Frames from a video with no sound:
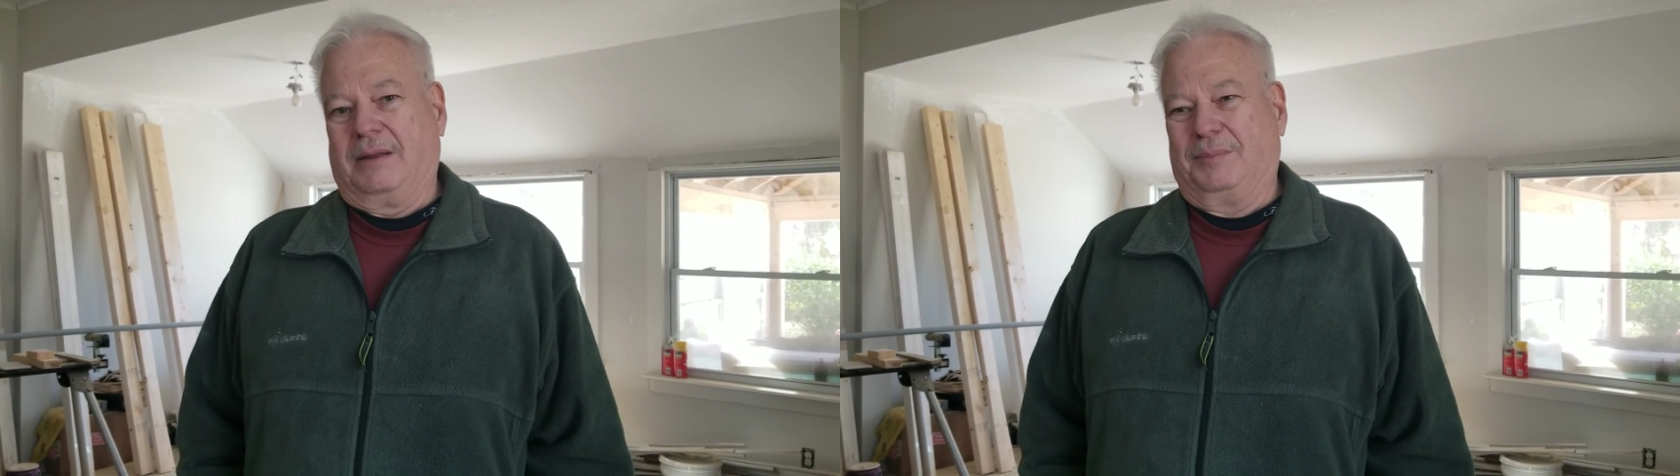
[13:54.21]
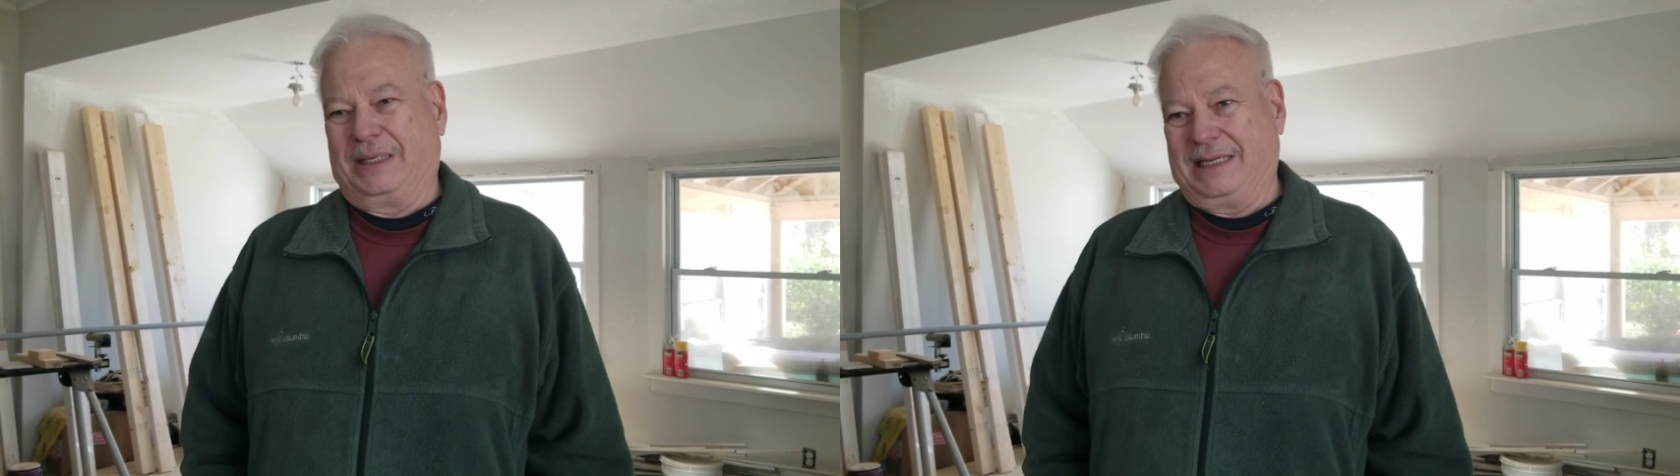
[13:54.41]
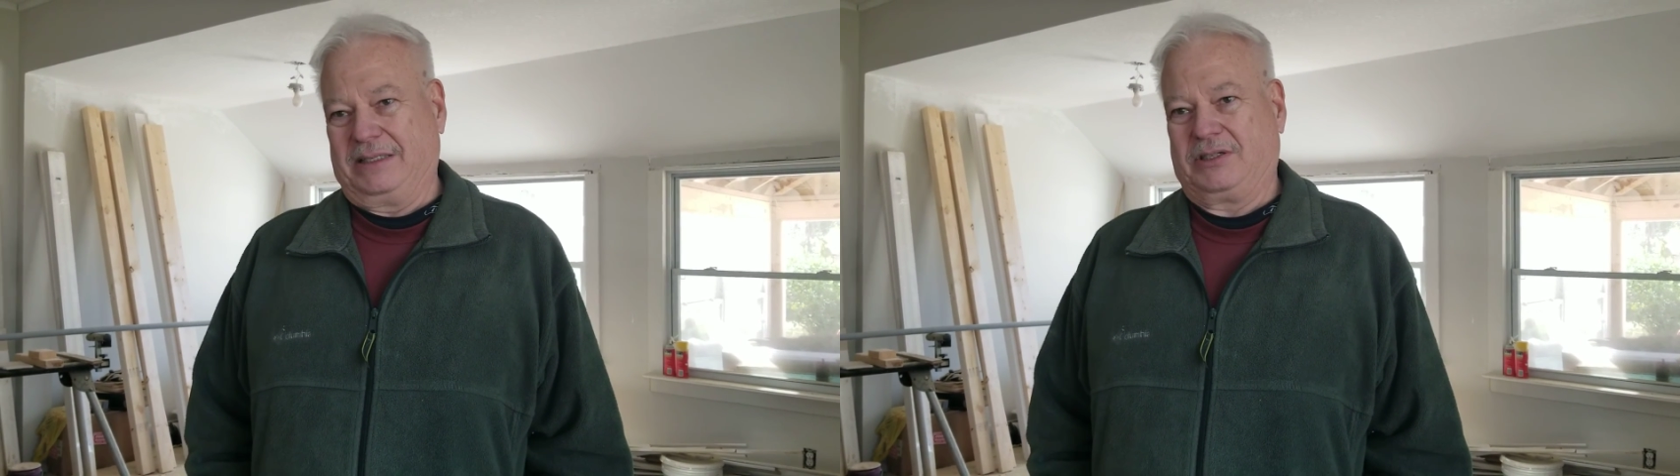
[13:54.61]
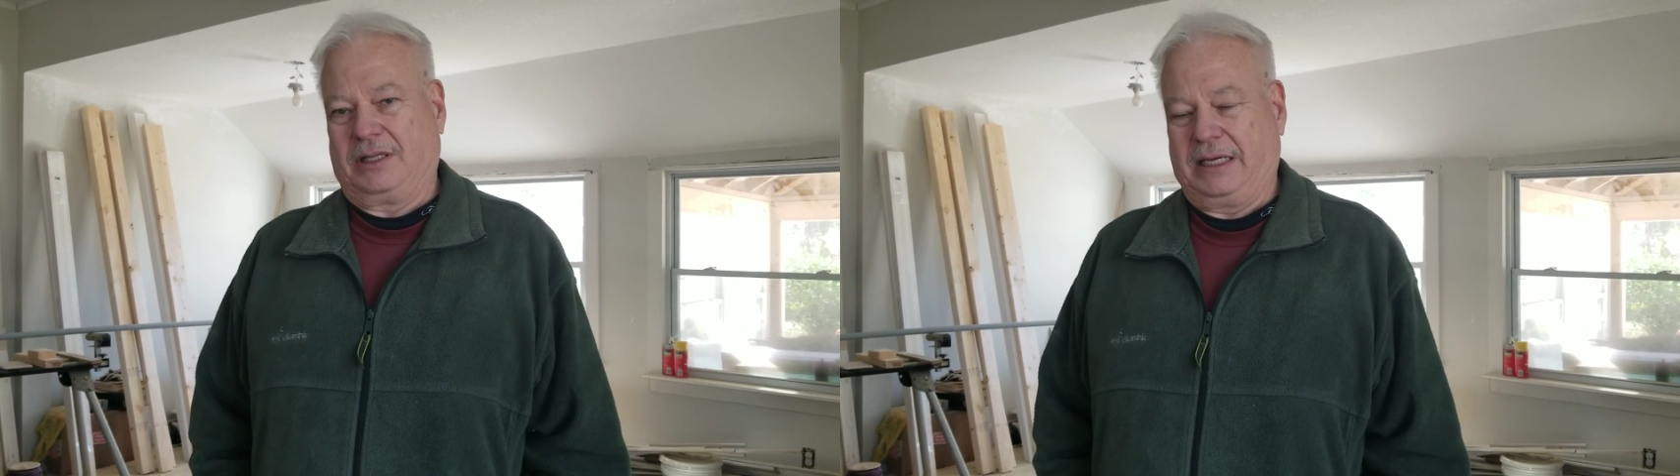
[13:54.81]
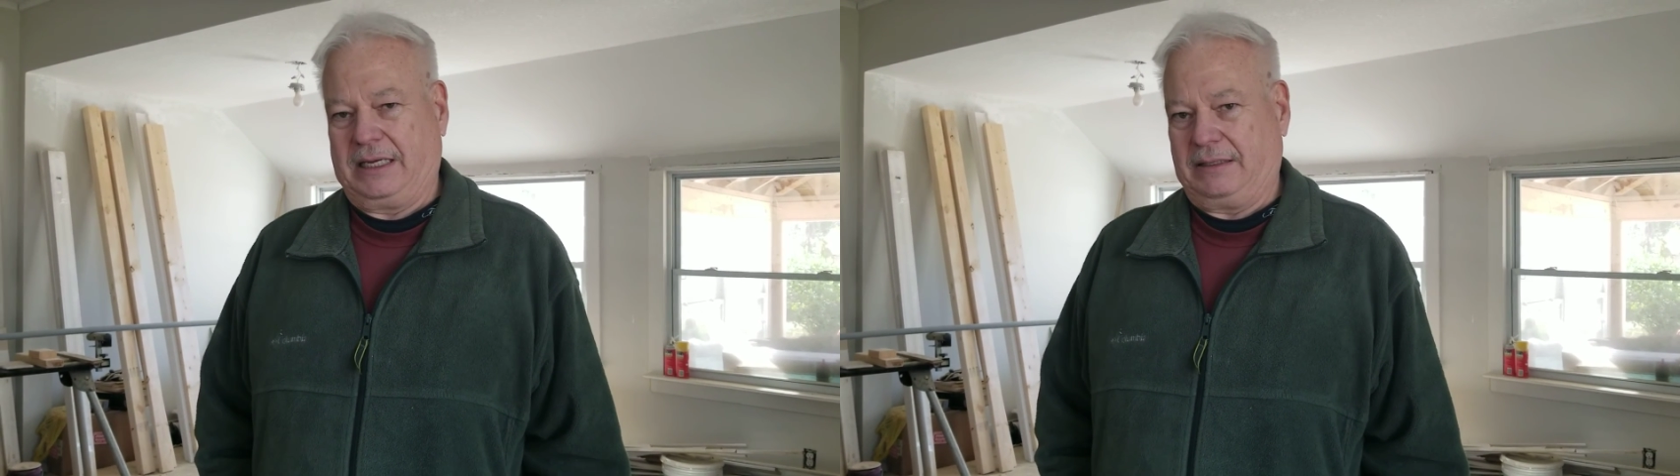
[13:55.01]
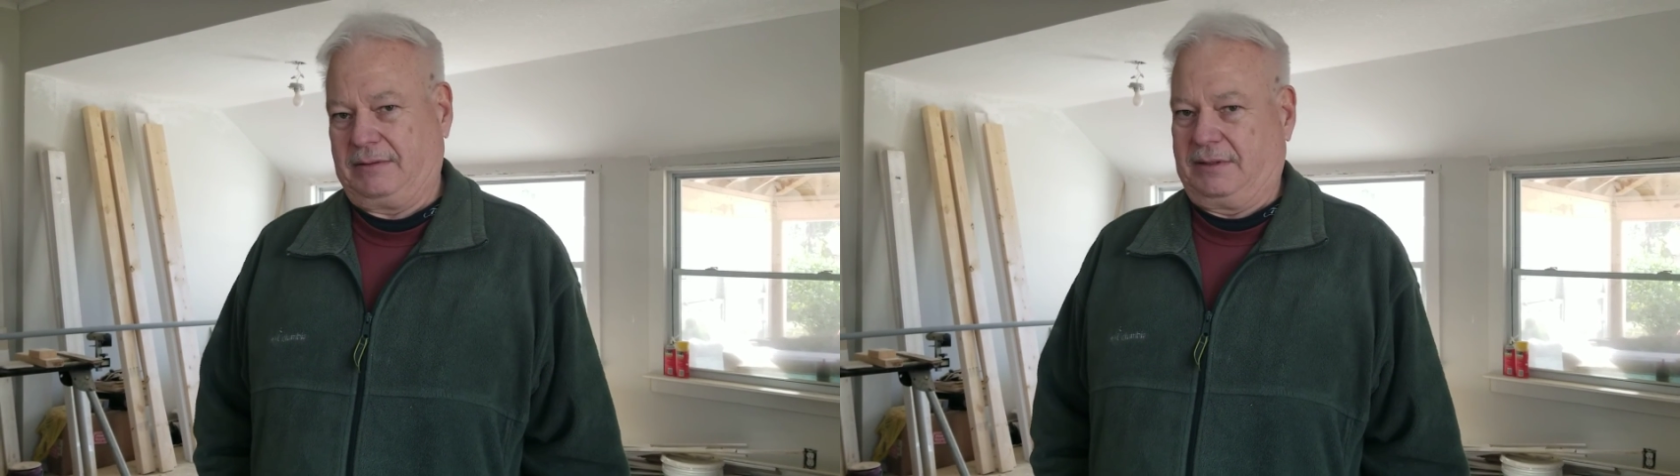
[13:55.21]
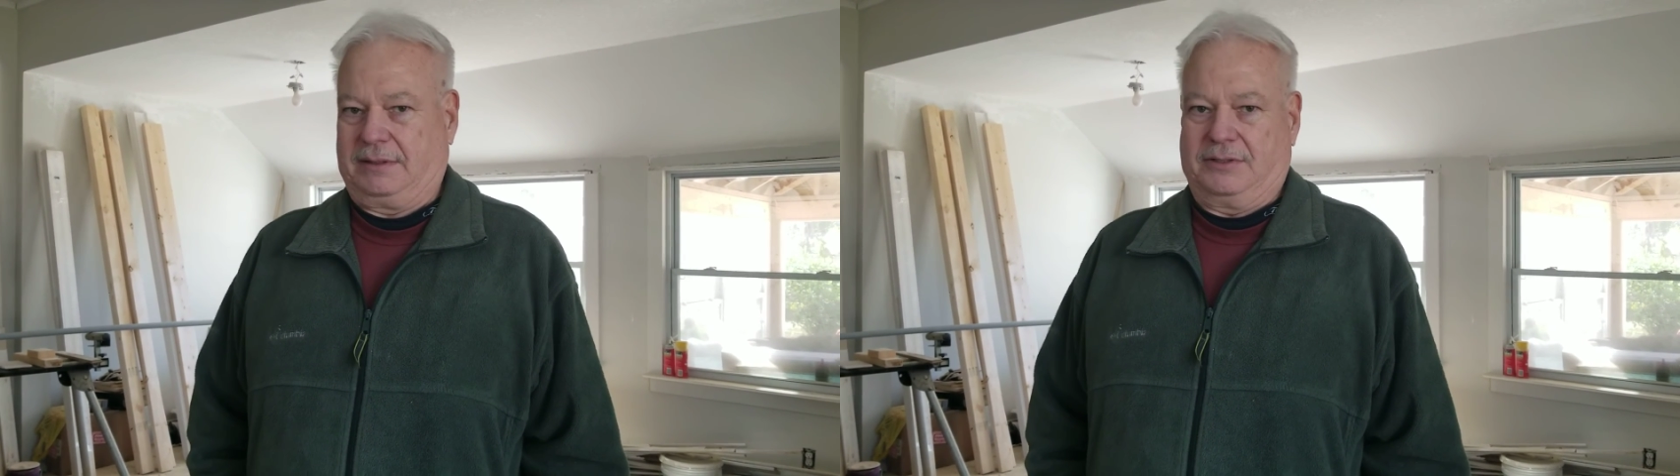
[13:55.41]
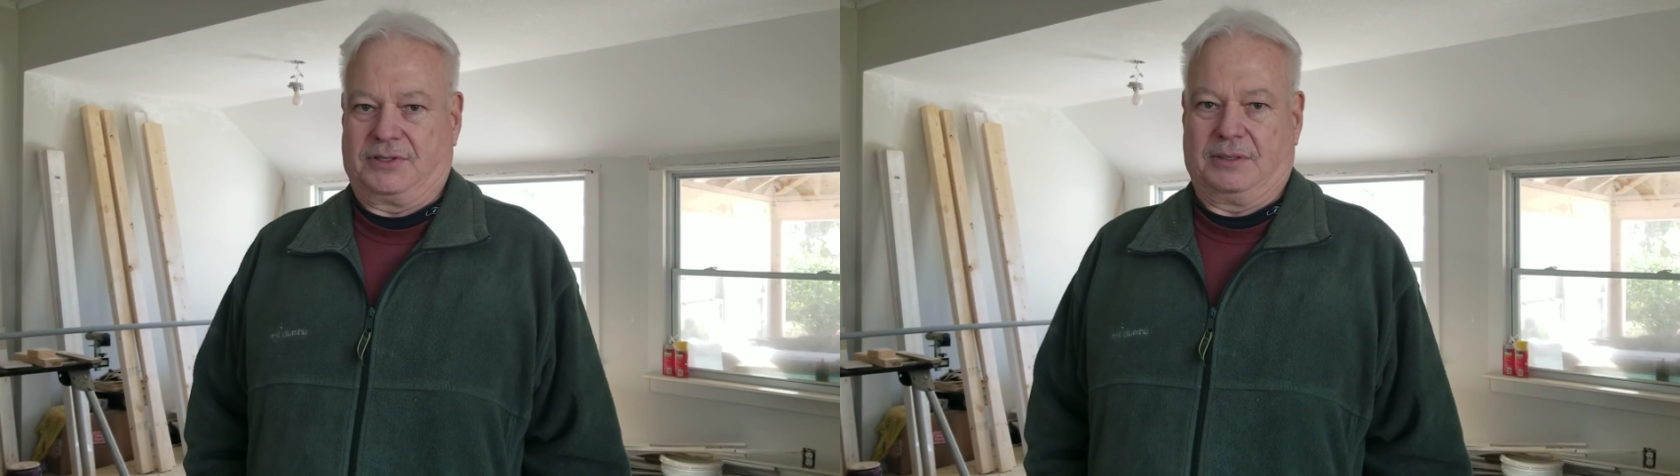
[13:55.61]
potentially
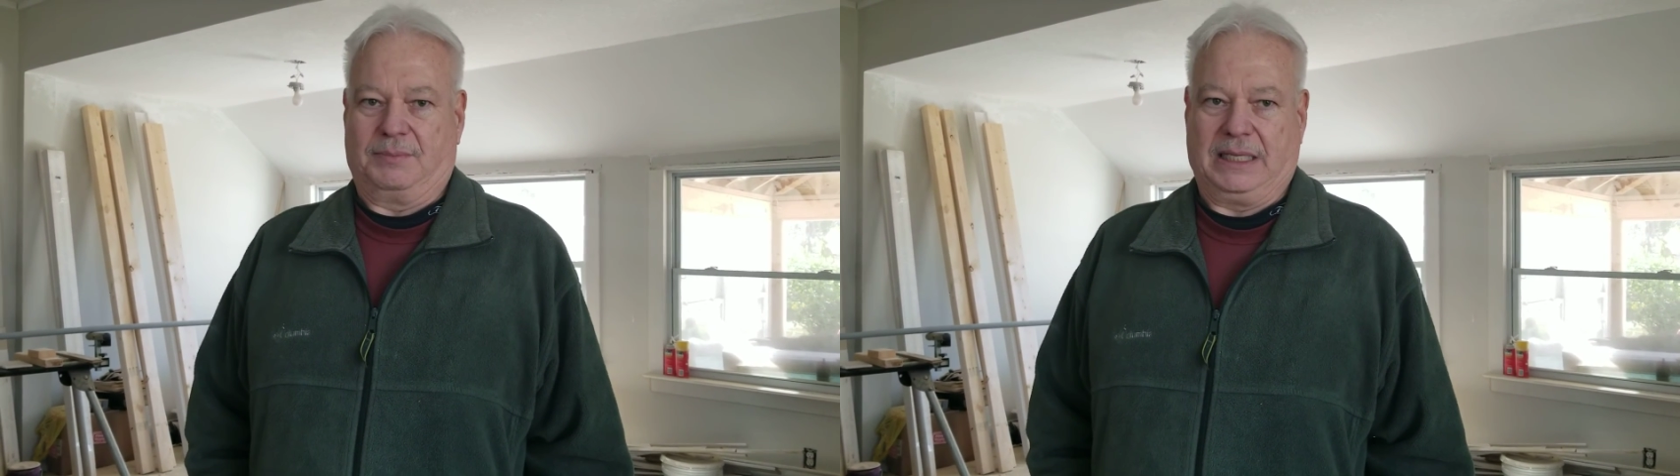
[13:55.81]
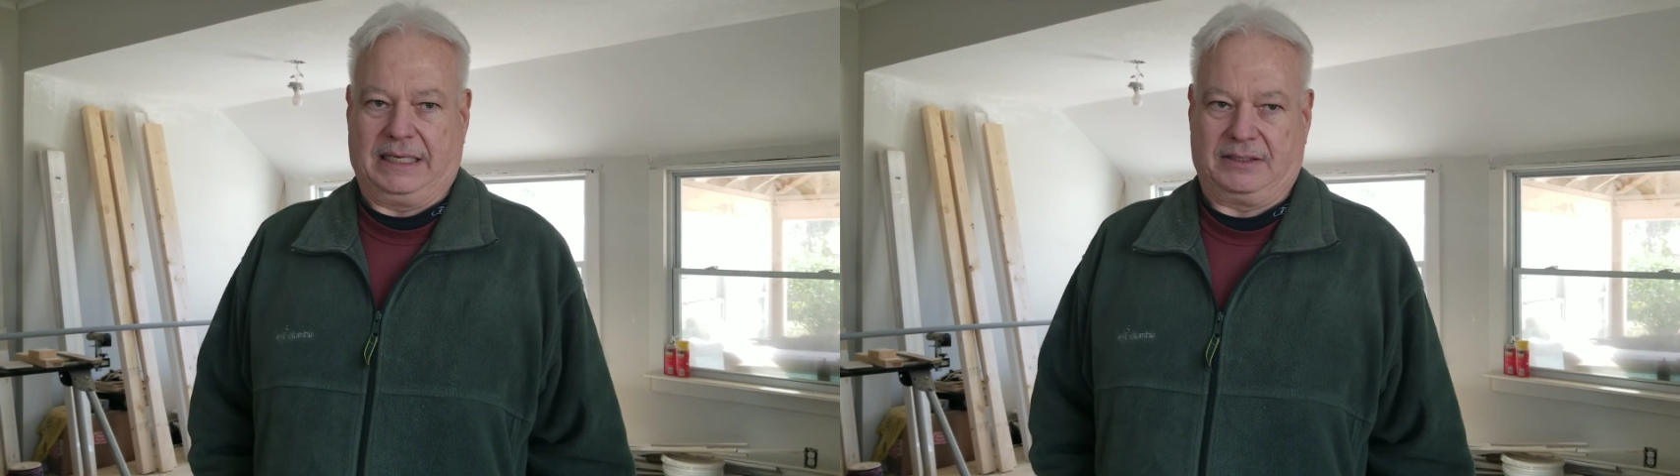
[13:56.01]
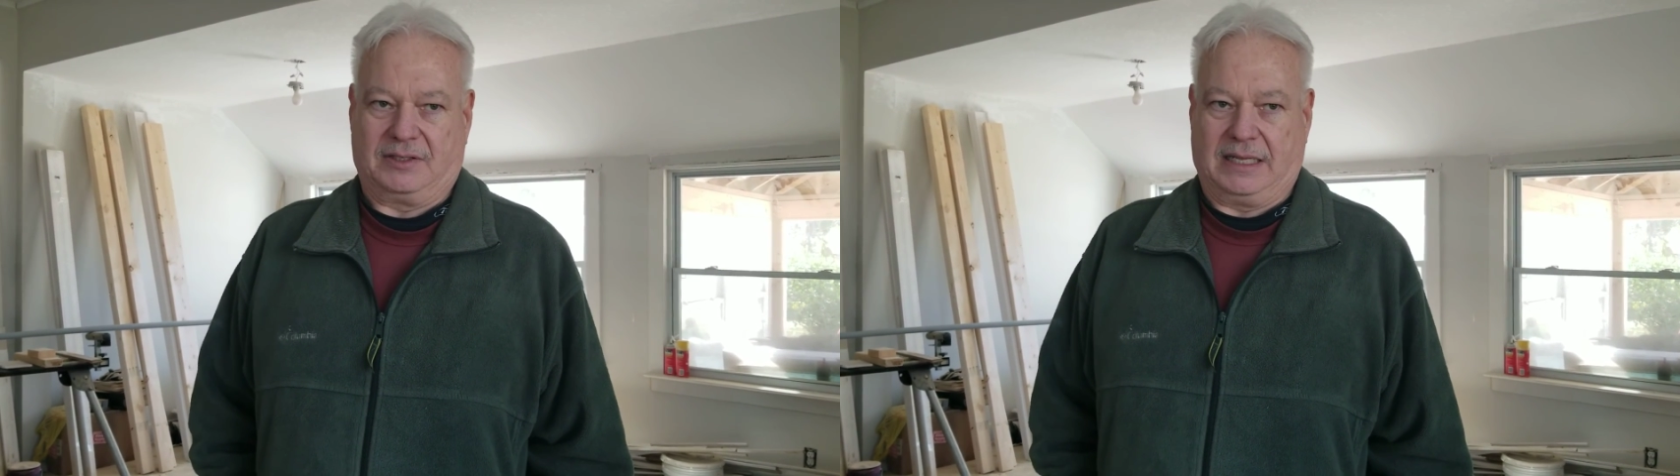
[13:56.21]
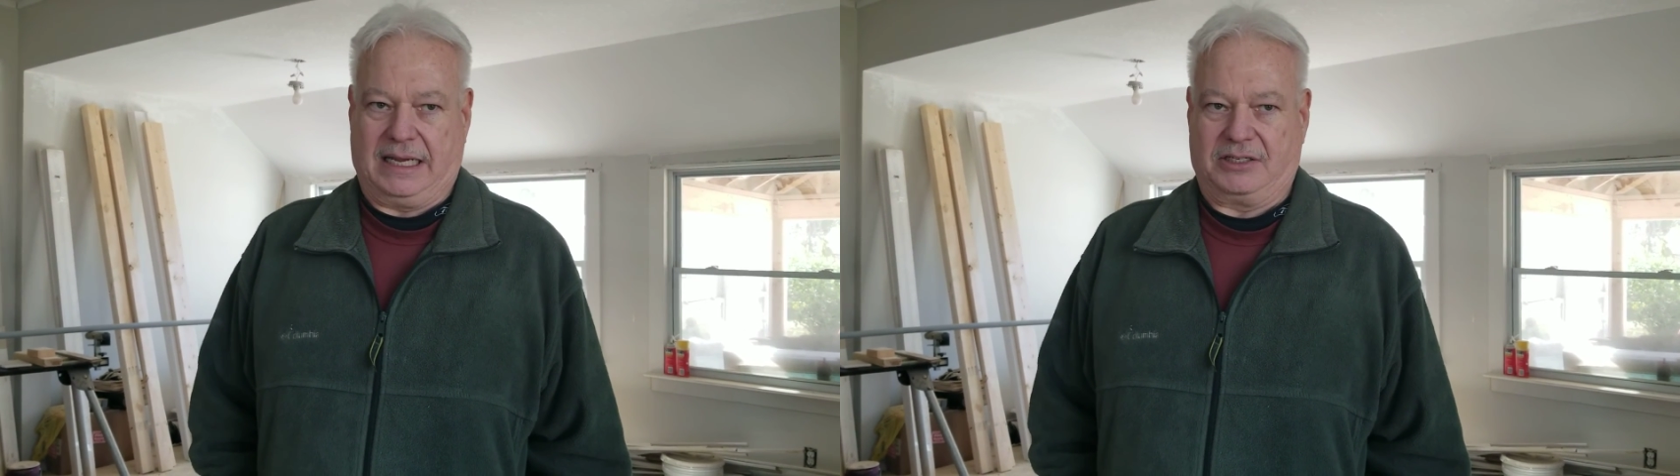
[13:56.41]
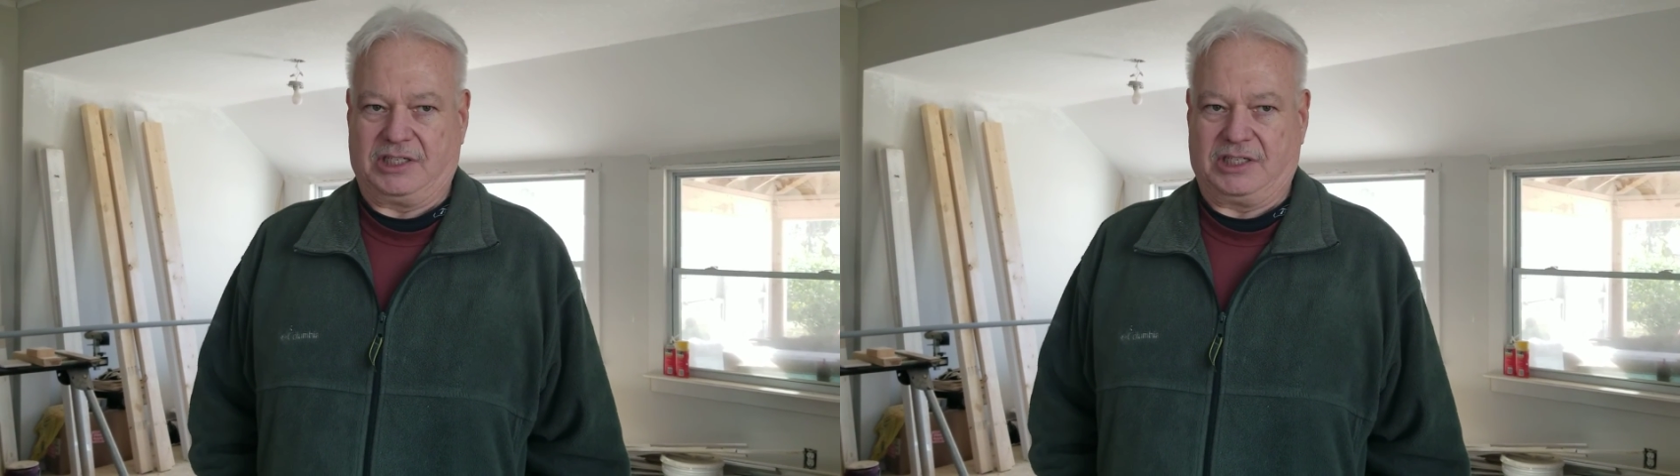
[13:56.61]
there's some things that